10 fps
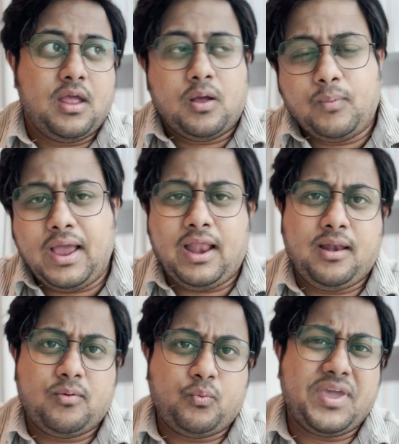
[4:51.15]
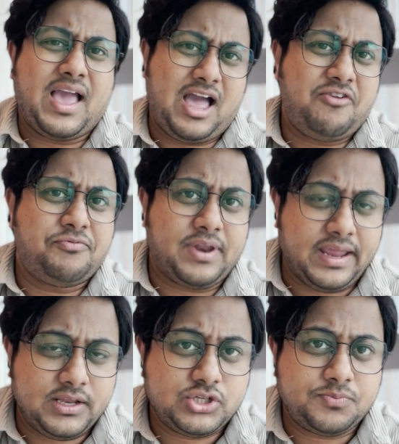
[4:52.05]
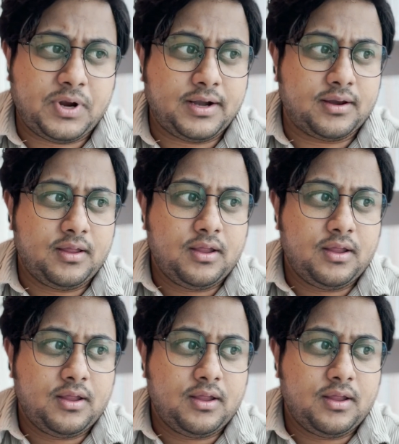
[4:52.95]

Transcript: well, we have range, but